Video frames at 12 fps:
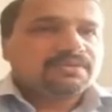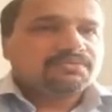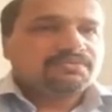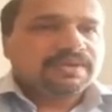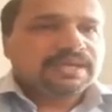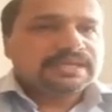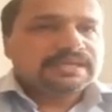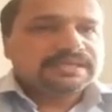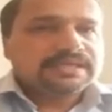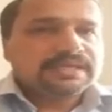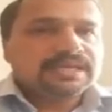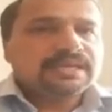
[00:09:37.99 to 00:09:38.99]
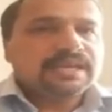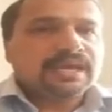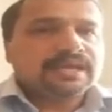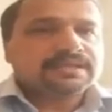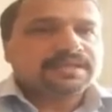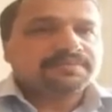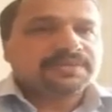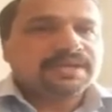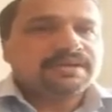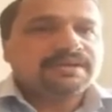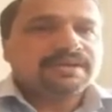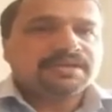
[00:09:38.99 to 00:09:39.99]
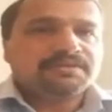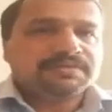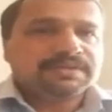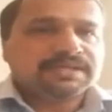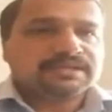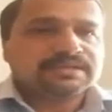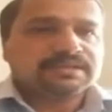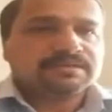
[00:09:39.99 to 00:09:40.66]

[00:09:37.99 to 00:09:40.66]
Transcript: we didn't accept their invitation.